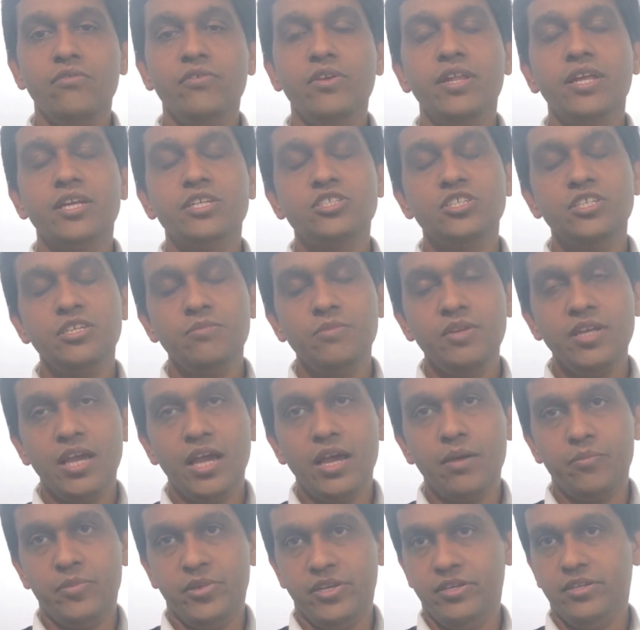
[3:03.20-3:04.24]
We are extremely
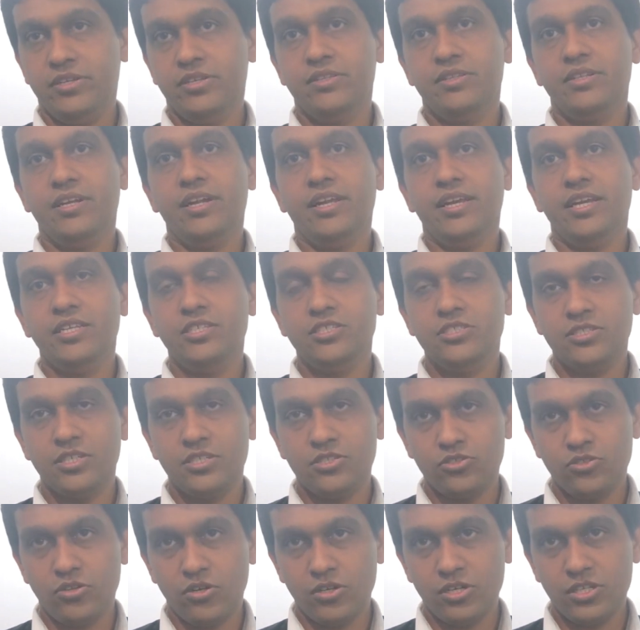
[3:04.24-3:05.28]
happy that Aegis
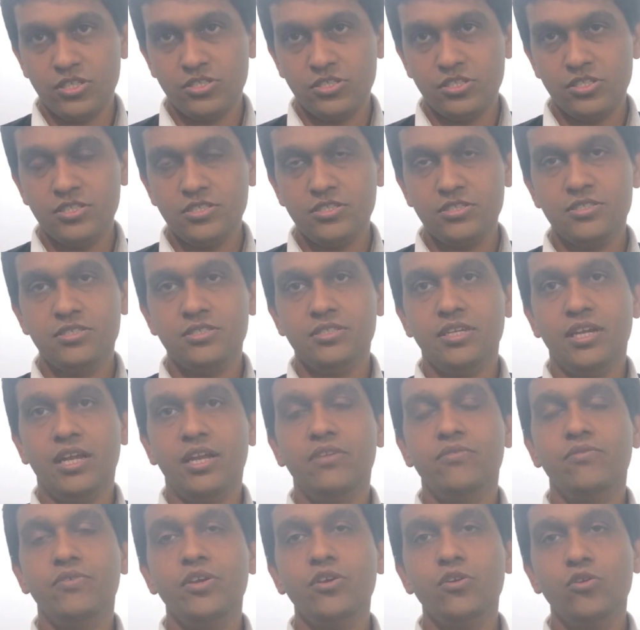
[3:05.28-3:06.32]
has shortlisted us,
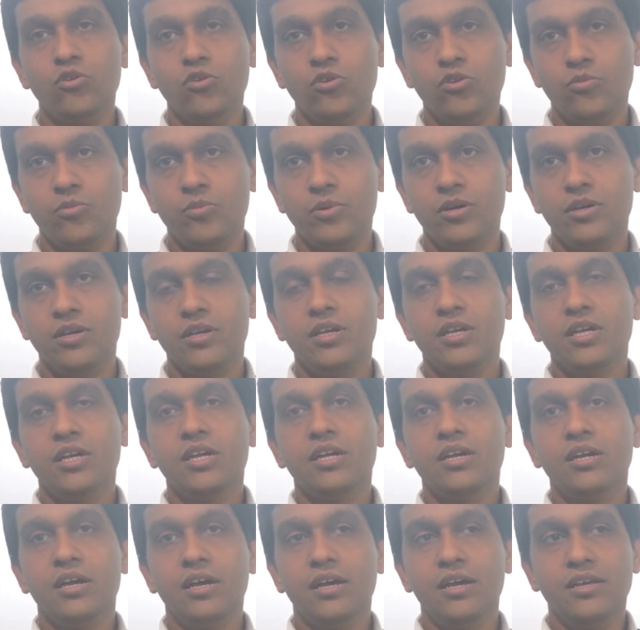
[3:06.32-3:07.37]
and we hope
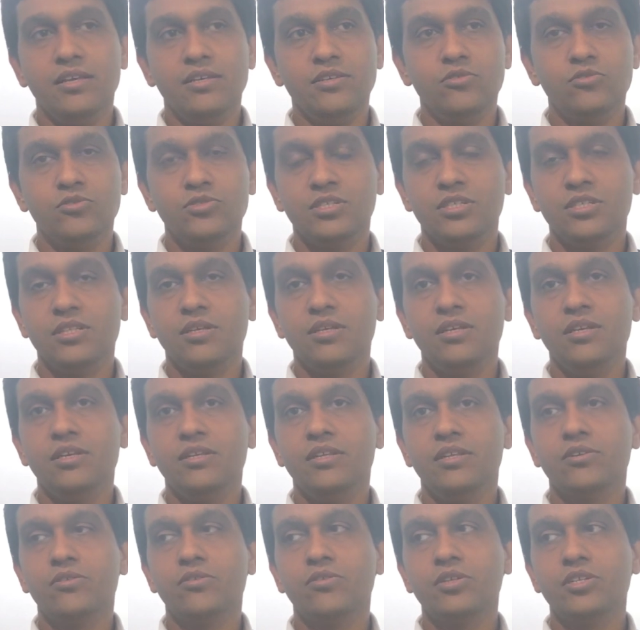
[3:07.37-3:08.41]
using
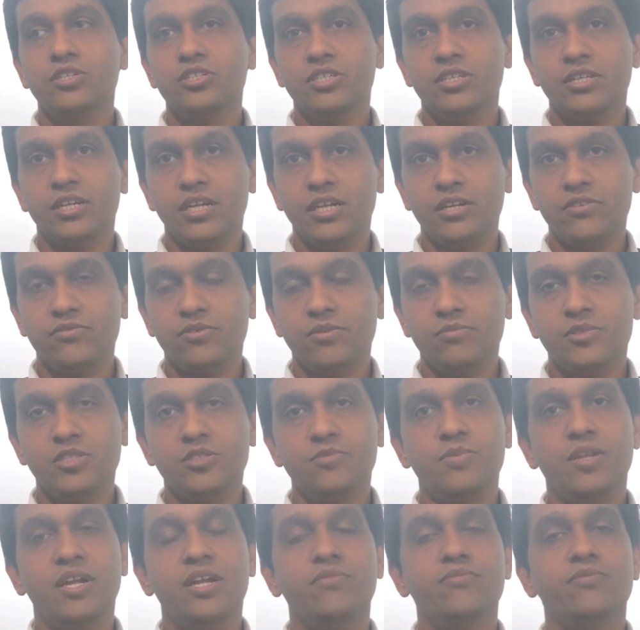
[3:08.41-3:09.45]
the recognition gained from
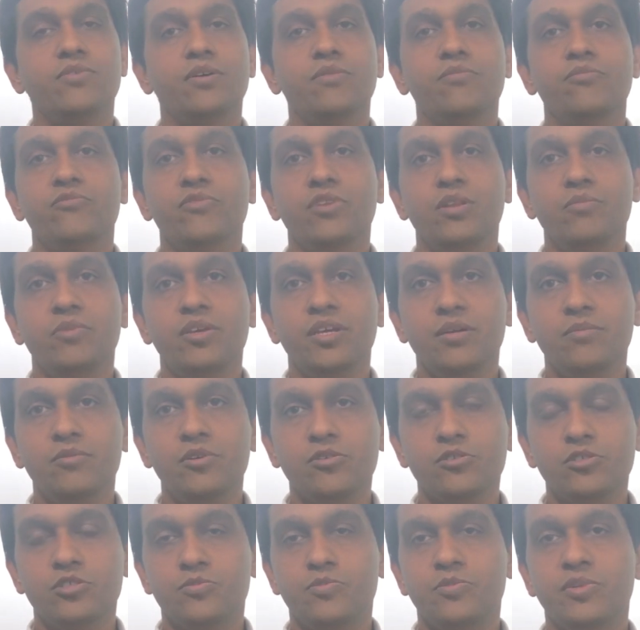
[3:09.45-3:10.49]
this platform, we'll be
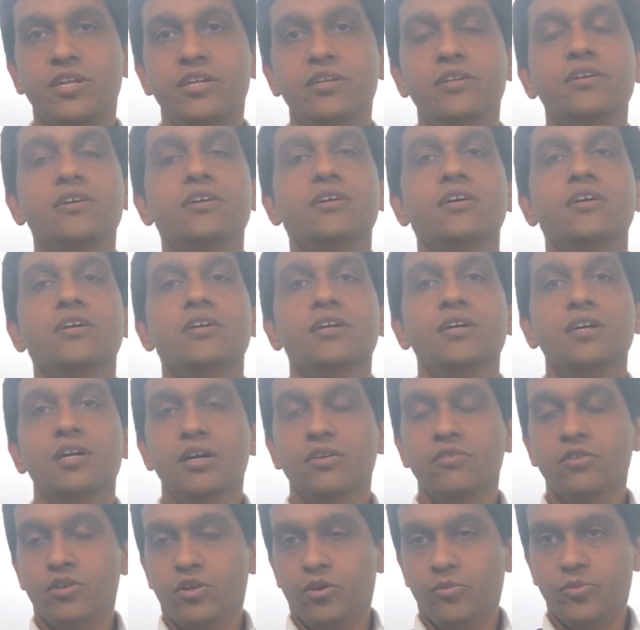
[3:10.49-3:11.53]
able to spread
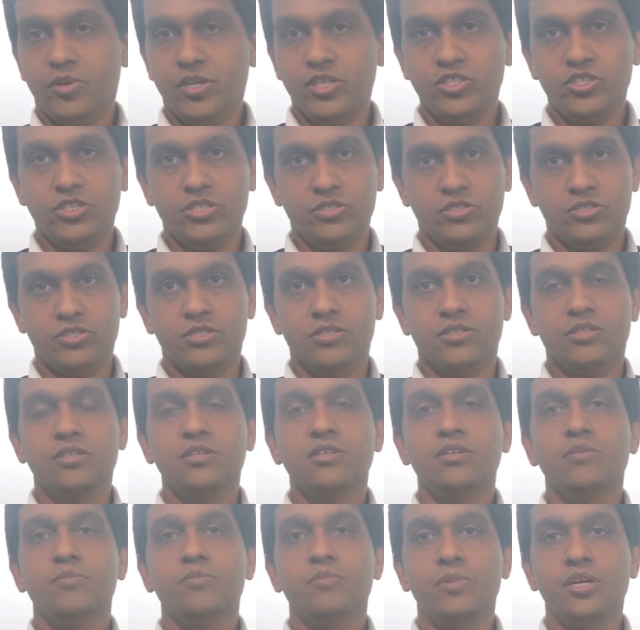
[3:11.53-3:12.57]
our
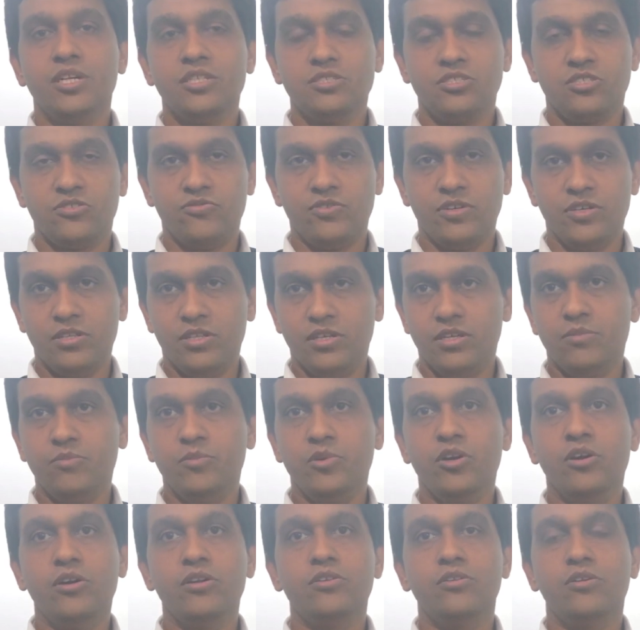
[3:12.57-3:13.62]
operations much further
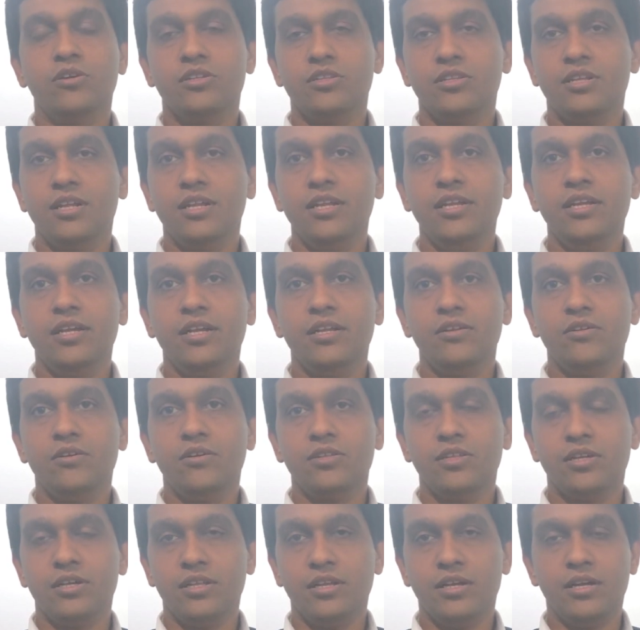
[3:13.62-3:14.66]
beyond North Delhi
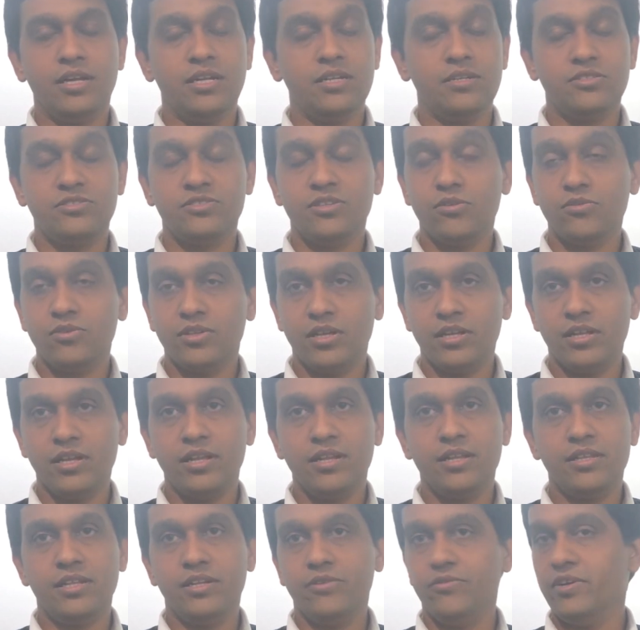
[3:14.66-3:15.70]
and South
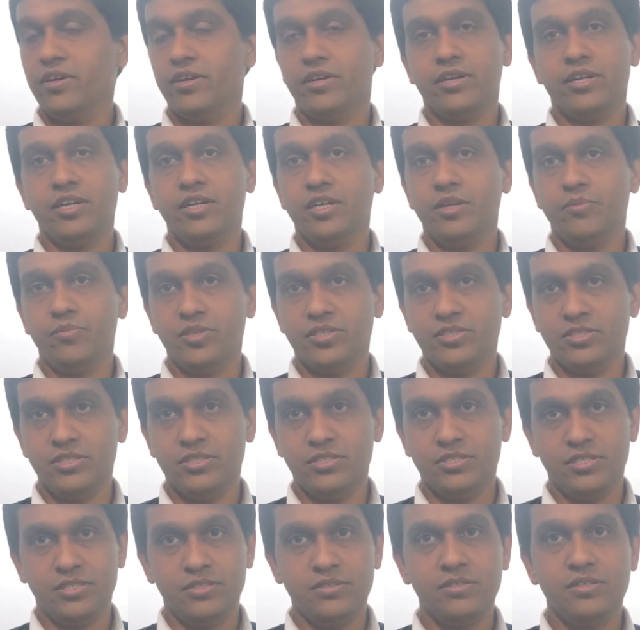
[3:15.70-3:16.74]
Haryana that we are currently
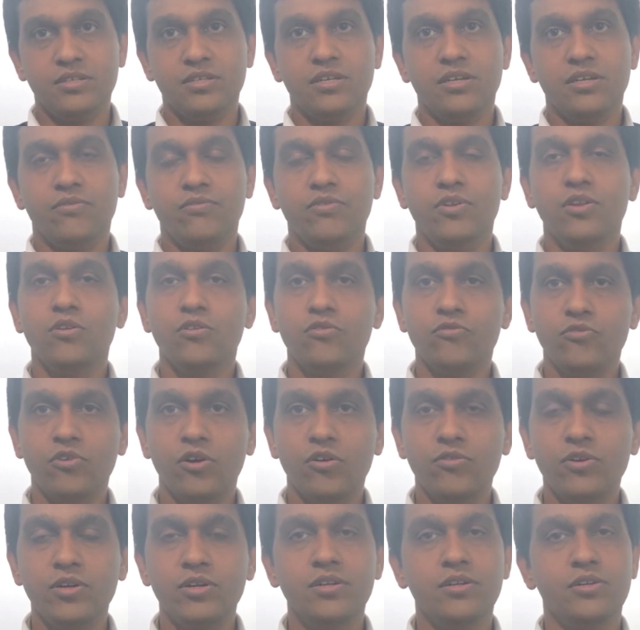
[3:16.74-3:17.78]
present in. We look
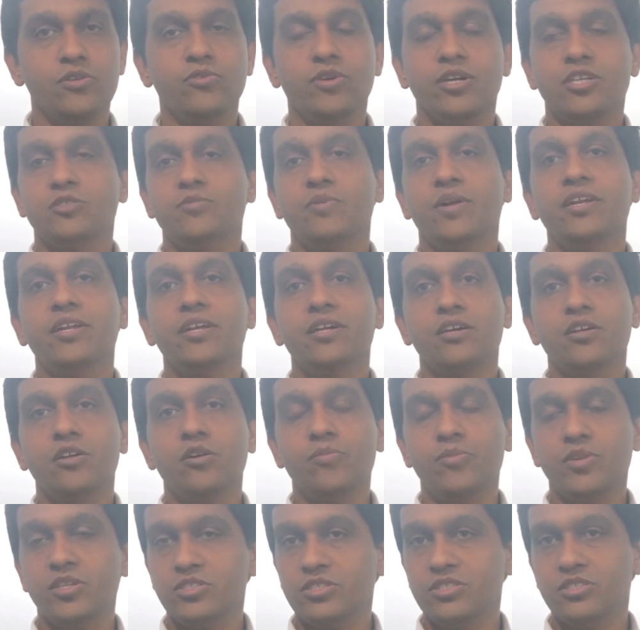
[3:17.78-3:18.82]
forward to expanding our
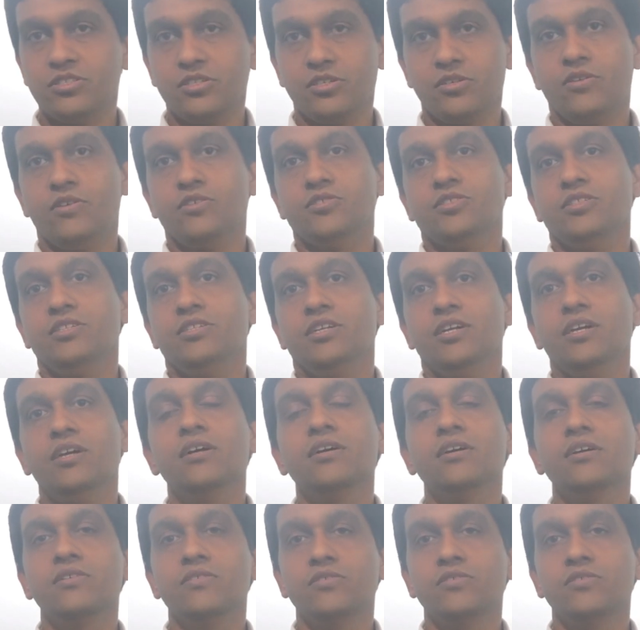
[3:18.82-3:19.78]
operations across India.